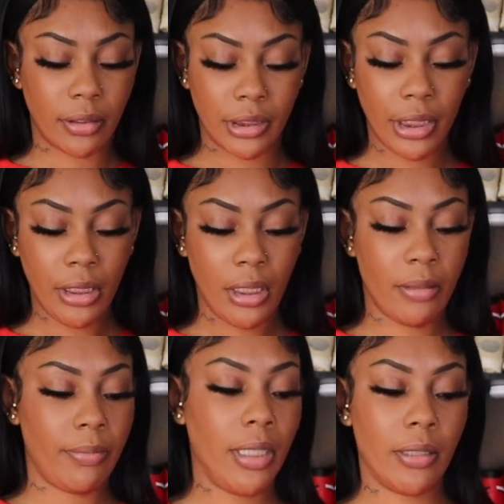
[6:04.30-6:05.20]
she
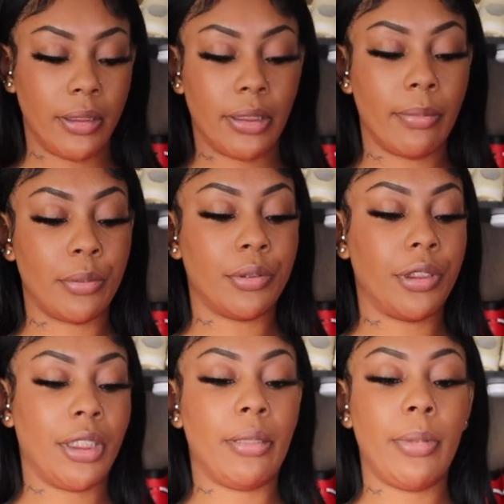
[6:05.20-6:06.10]
didn't be on some
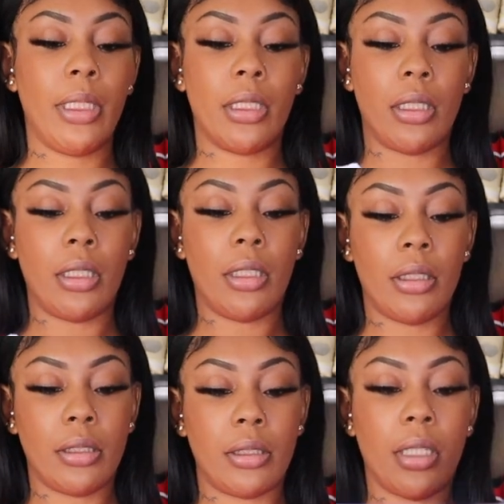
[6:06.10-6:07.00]
bullshit because